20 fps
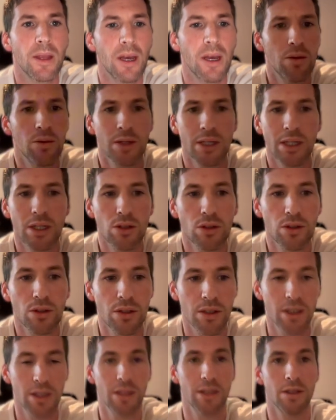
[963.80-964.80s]
And we can look
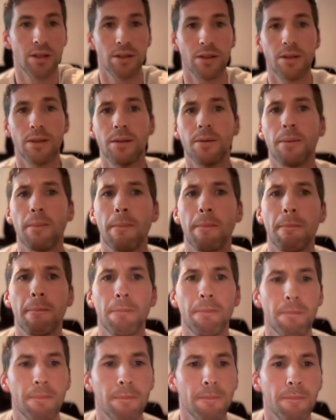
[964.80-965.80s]
here
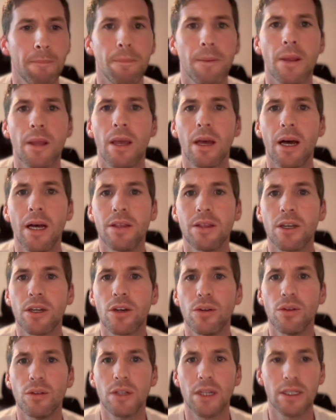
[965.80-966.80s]
at the
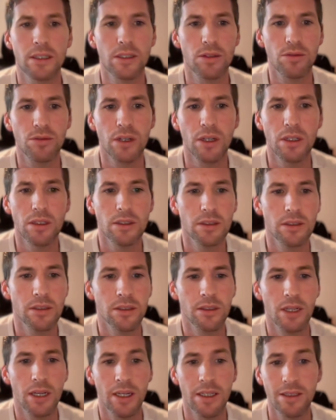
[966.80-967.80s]
code as it runs
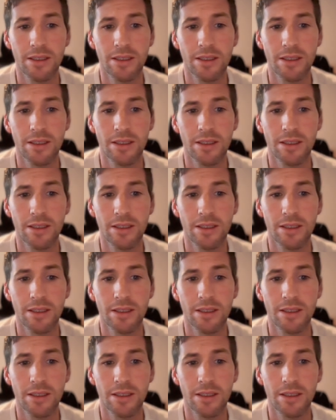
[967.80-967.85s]
and